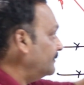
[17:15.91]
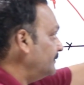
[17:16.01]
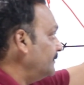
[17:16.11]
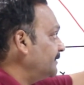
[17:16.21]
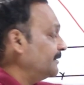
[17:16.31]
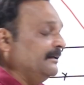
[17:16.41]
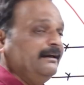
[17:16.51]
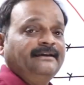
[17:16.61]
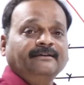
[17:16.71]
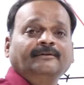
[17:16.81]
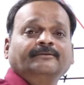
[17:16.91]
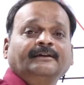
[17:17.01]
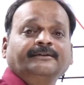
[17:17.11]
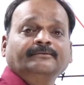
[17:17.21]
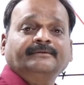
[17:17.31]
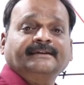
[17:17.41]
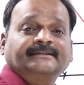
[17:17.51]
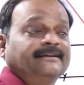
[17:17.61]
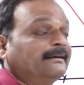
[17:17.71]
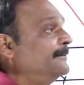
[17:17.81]
What you call n equal to 1, 2, 3,
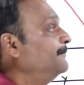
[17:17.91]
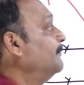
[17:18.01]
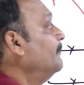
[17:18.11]
etc.